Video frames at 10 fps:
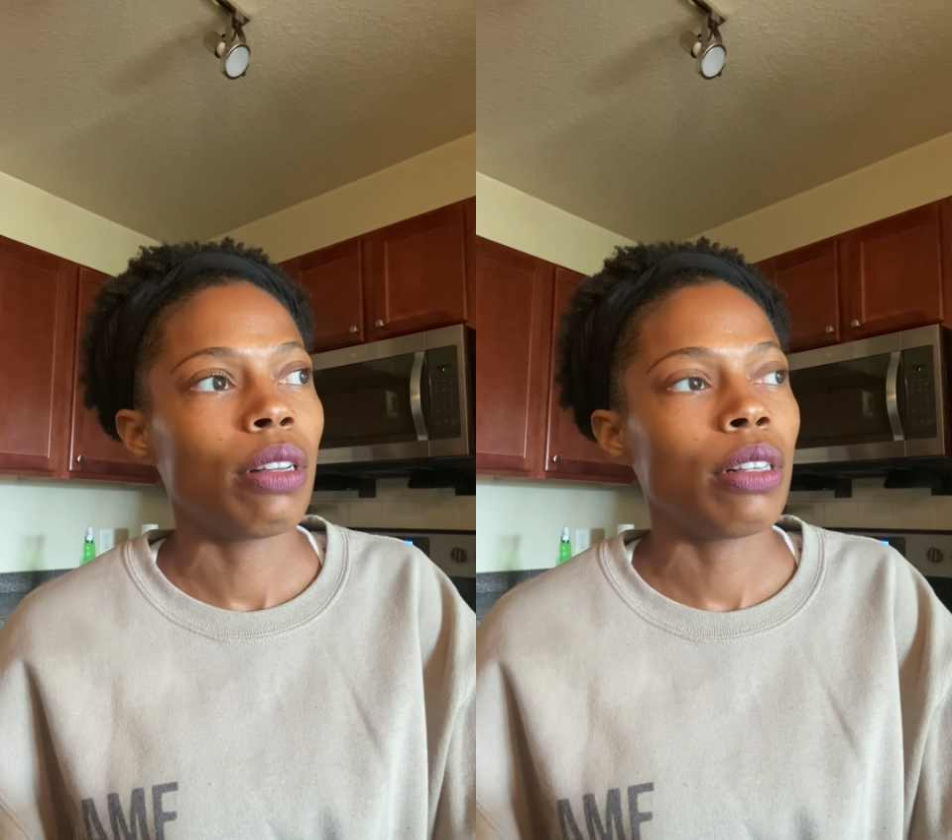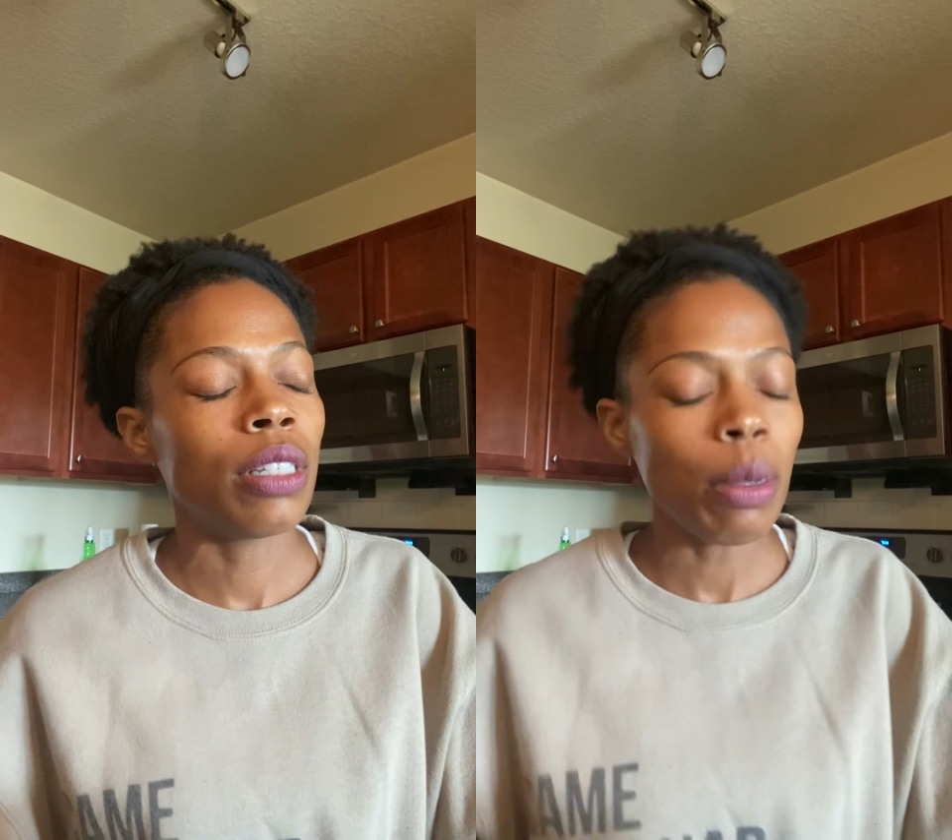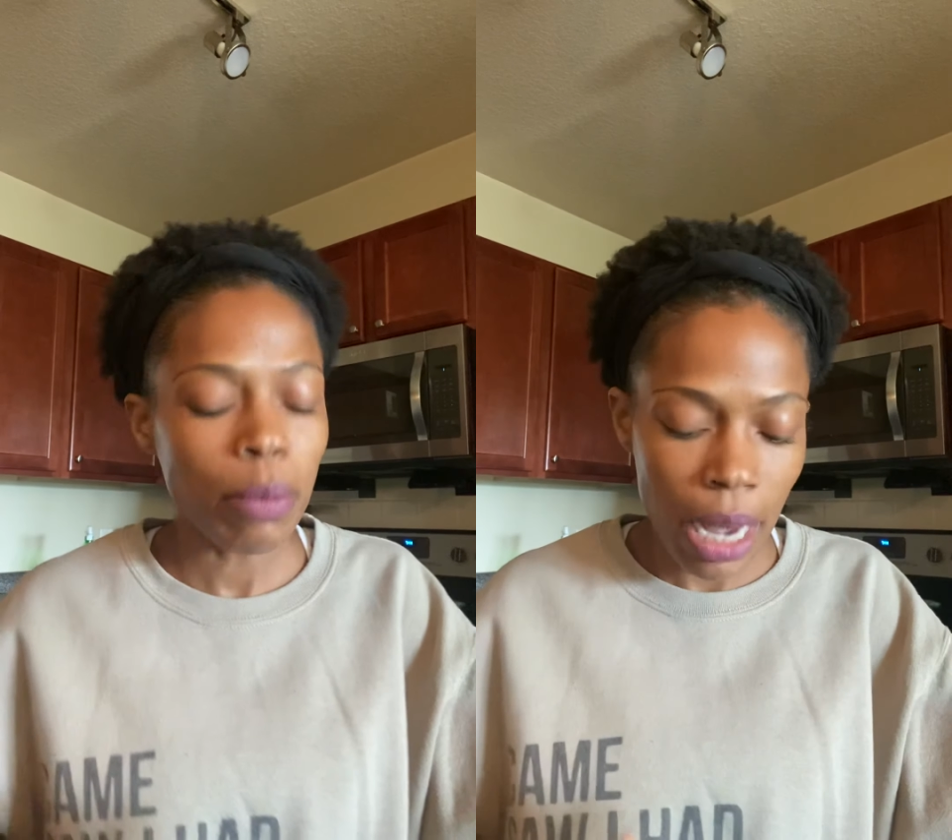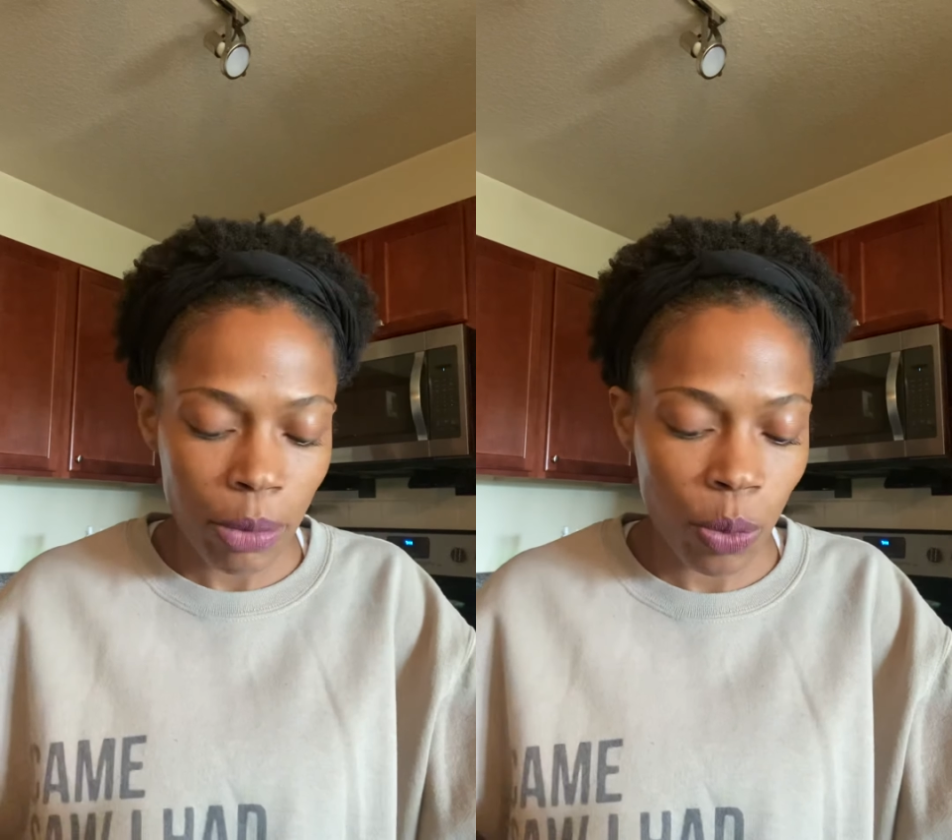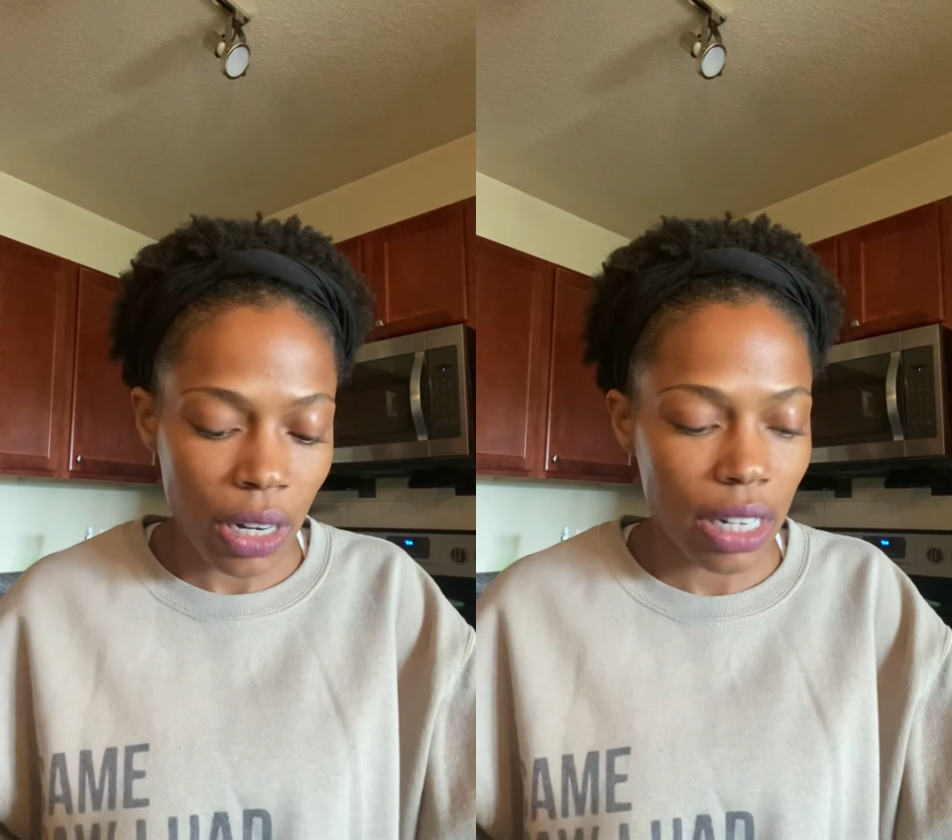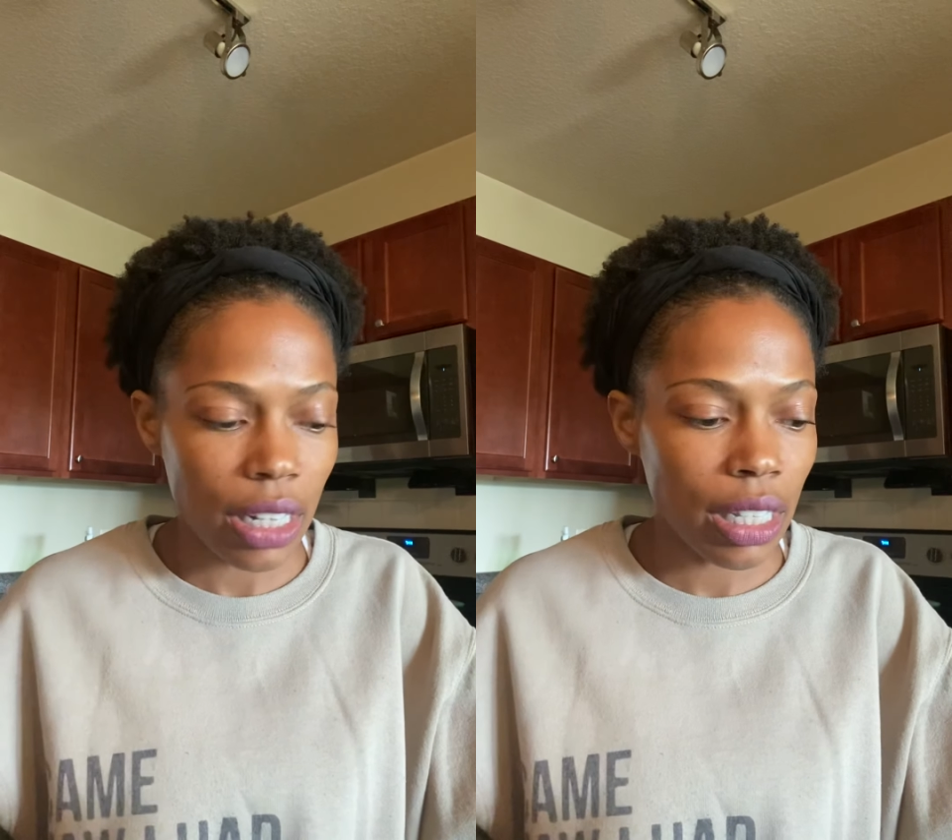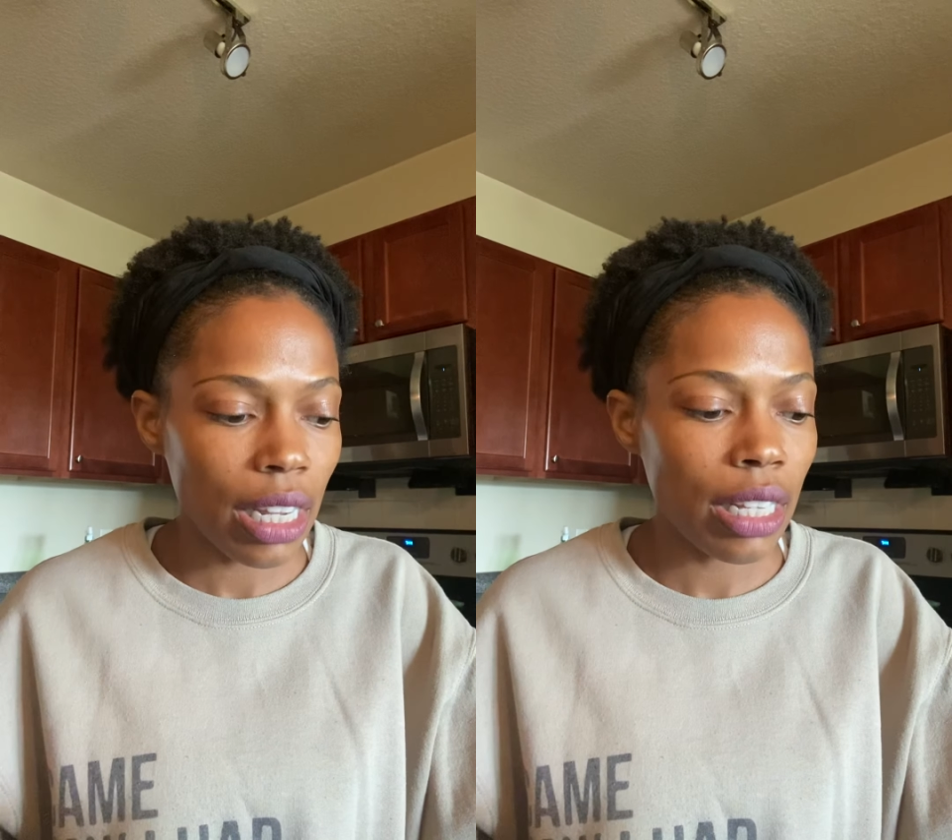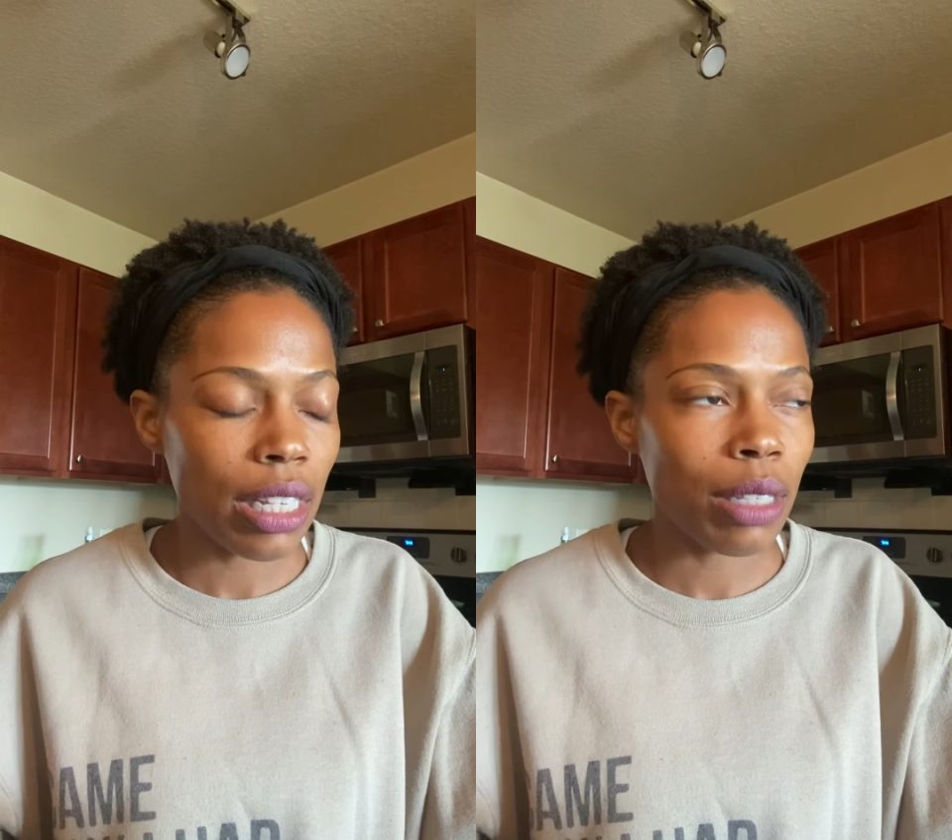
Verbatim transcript: Sometimes when a disease